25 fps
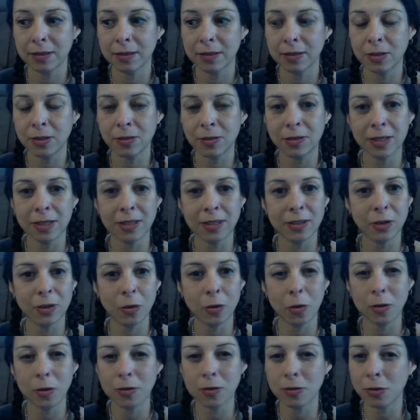Do you need to
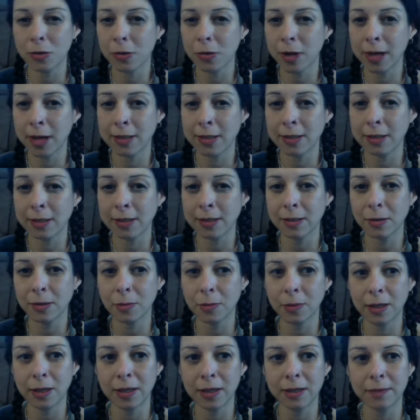course correct a little
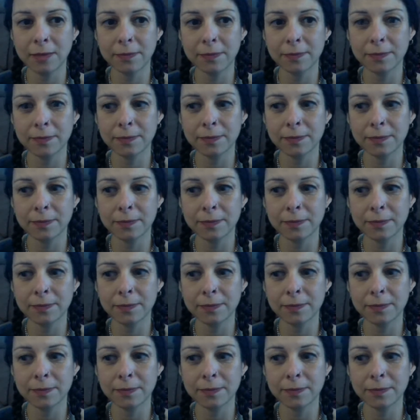bit?